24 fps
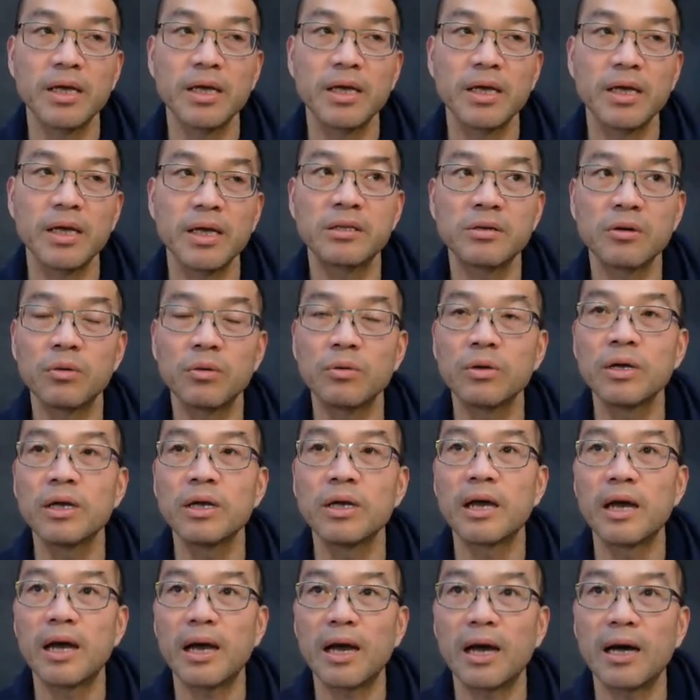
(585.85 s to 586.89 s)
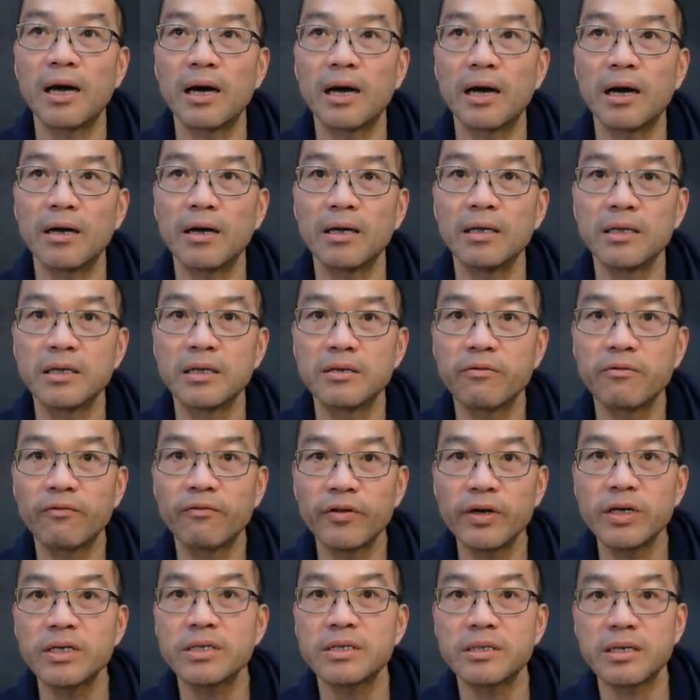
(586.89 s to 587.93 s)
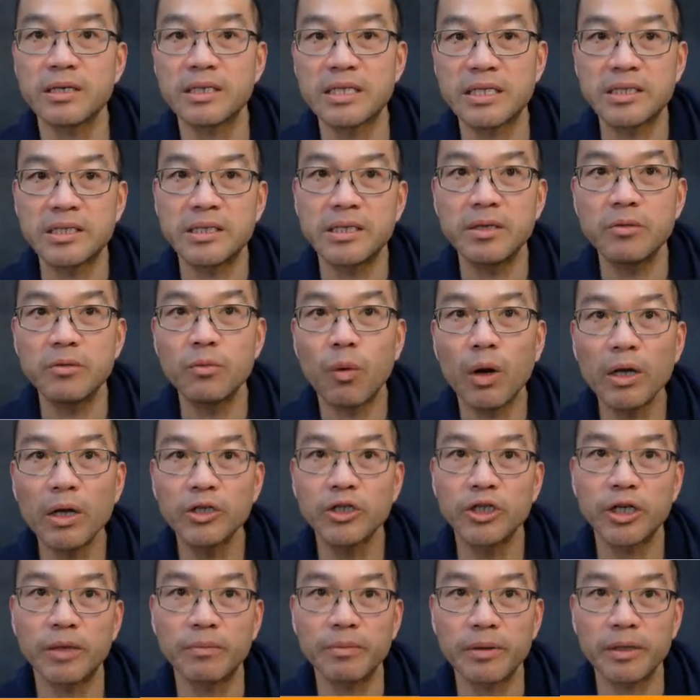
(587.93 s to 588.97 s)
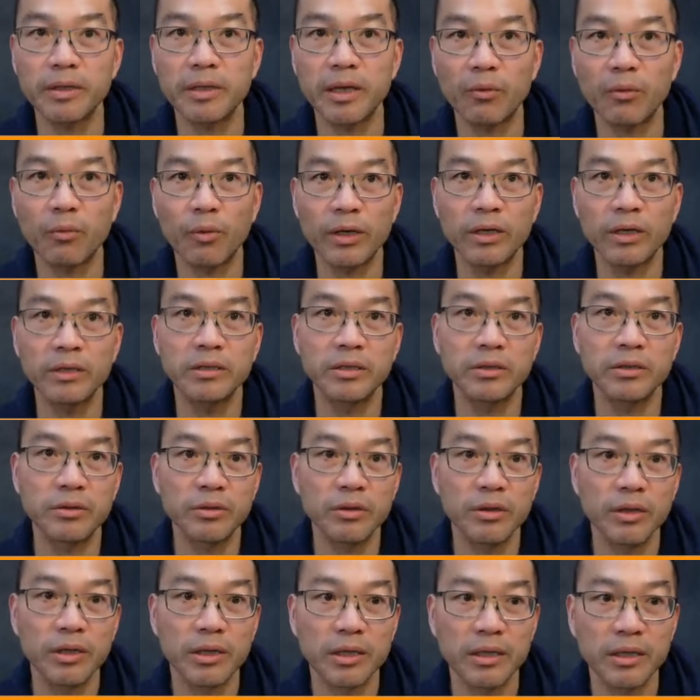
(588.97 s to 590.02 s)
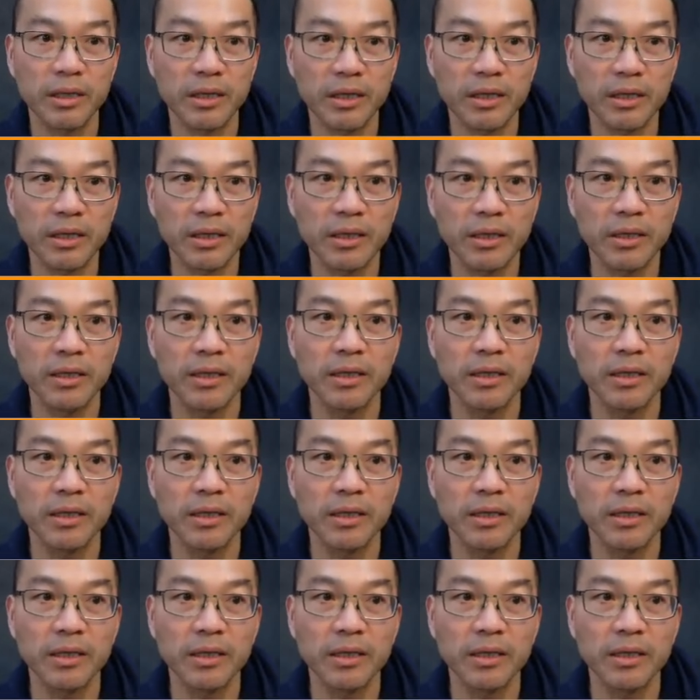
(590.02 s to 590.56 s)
And so in this first C1 chip that went into the